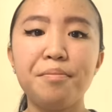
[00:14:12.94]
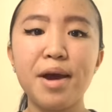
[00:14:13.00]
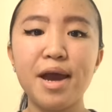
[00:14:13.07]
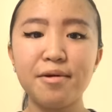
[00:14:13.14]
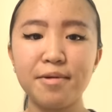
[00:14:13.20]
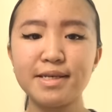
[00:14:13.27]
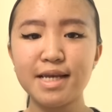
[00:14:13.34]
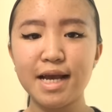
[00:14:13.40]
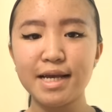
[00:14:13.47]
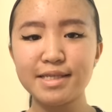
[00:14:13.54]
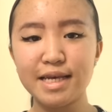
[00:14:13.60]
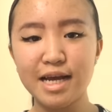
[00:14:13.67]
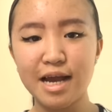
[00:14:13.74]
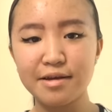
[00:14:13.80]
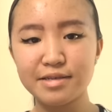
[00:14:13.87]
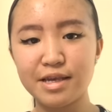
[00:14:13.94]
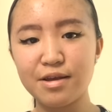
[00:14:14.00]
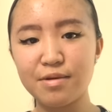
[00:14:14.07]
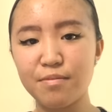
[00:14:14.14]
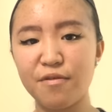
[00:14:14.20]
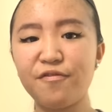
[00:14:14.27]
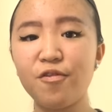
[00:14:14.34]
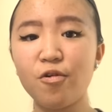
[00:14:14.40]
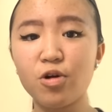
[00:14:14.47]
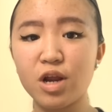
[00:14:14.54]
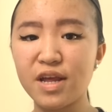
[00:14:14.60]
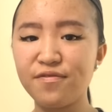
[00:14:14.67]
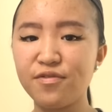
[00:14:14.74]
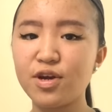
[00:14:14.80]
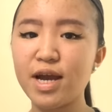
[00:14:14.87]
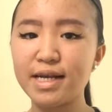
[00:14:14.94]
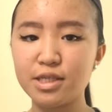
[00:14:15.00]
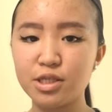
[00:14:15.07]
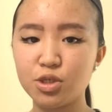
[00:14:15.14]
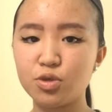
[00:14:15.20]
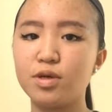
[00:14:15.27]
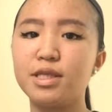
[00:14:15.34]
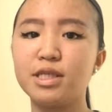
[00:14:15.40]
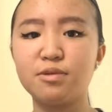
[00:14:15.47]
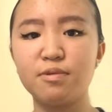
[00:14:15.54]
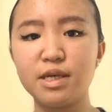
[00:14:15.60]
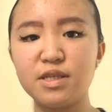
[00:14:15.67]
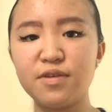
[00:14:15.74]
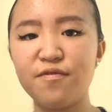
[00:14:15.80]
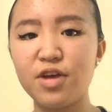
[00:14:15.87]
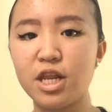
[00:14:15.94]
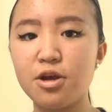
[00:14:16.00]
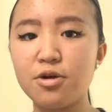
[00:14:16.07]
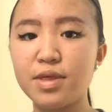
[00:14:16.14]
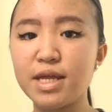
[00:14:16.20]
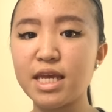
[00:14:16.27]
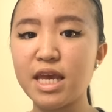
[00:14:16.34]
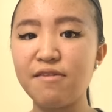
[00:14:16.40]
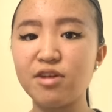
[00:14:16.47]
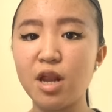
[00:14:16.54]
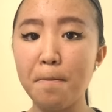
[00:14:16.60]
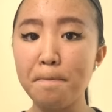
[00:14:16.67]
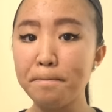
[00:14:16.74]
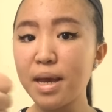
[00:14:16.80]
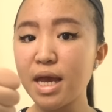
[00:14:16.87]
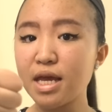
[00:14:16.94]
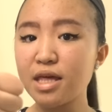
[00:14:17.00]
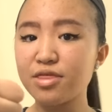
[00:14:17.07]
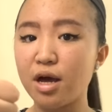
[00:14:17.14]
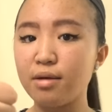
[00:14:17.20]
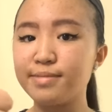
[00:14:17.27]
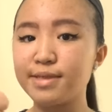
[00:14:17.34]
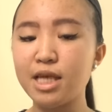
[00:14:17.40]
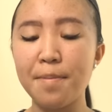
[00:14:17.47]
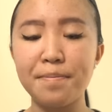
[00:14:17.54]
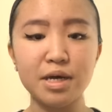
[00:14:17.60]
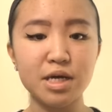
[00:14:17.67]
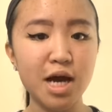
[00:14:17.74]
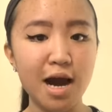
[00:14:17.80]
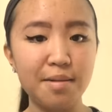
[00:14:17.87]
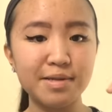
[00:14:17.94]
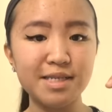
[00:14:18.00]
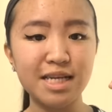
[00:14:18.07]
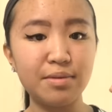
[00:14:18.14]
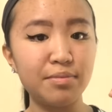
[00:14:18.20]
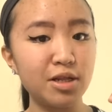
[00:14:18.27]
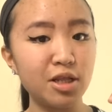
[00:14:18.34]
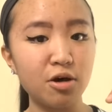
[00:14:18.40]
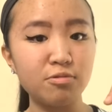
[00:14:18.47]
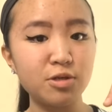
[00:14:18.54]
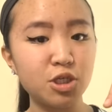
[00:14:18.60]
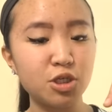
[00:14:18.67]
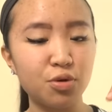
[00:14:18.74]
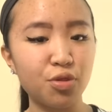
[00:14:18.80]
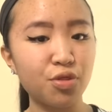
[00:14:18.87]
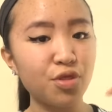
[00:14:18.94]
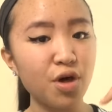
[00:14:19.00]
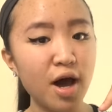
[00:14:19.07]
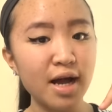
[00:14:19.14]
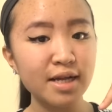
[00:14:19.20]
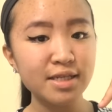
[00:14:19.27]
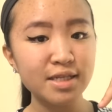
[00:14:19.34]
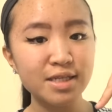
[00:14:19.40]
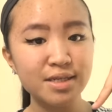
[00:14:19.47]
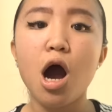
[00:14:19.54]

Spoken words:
But anyways, guys, like I was saying before, if you guys enjoyed this week's video, then give it a big thumbs up and comment down below what you thought.